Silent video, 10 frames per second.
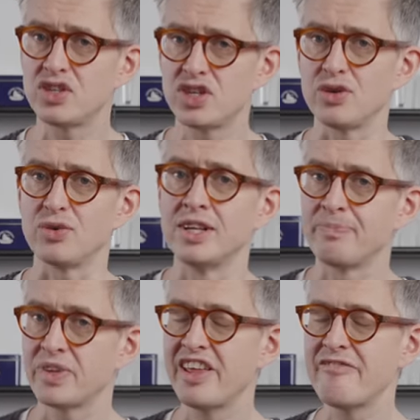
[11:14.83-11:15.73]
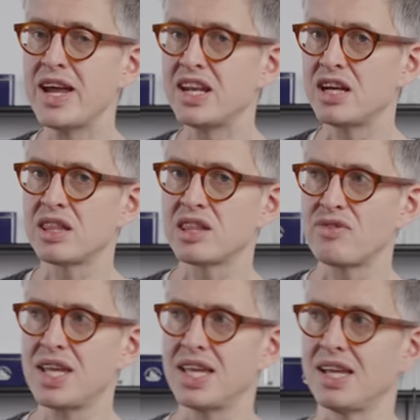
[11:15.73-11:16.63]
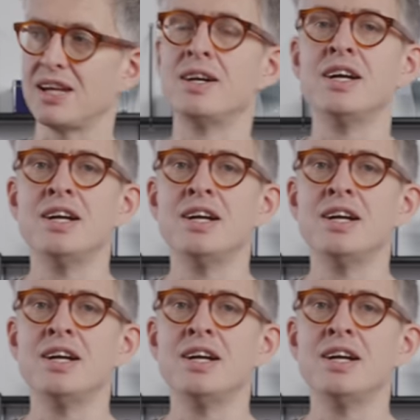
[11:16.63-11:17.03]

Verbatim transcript: 2, and they've made it a 3 here.